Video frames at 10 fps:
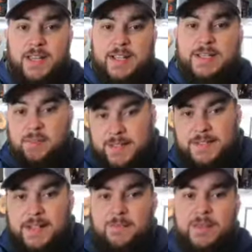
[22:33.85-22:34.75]
I split
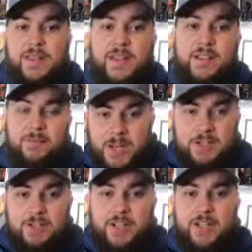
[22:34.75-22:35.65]
something,
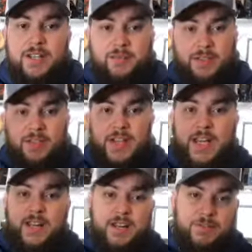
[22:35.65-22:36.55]
measure it, we look
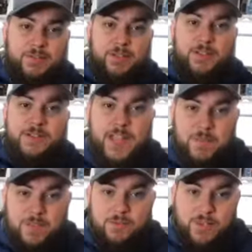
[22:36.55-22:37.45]
at it, everyone's
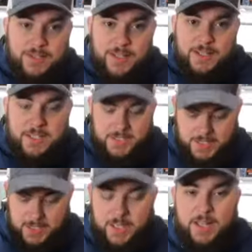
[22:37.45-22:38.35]
happy. You guys like this?